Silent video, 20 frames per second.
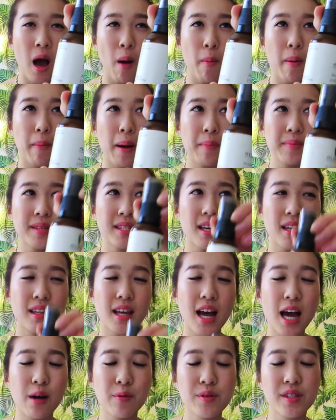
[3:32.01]
My mum said
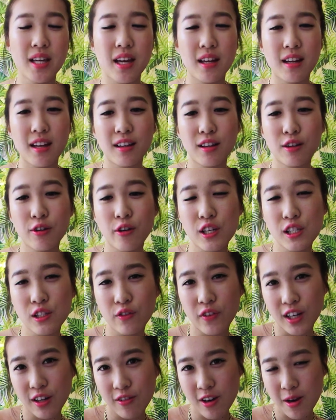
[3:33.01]
that I was getting crow's
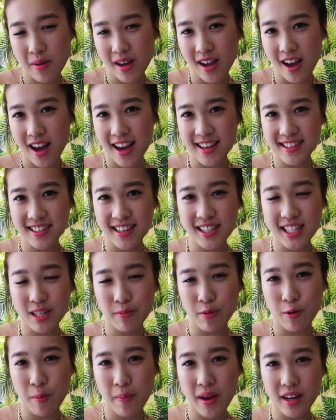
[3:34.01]
feet around my eyes last
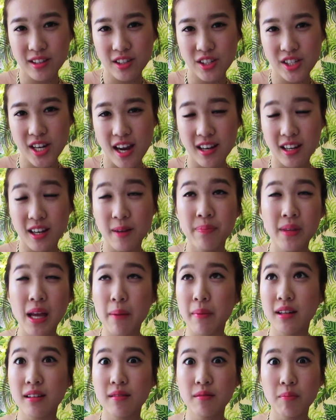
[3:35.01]
time I went back to China,
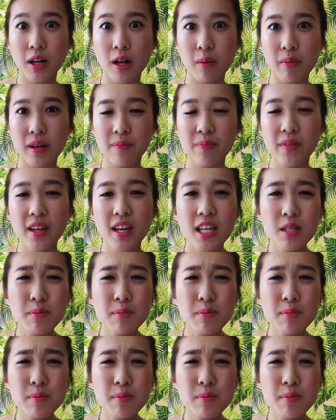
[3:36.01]
I mean Melbourne,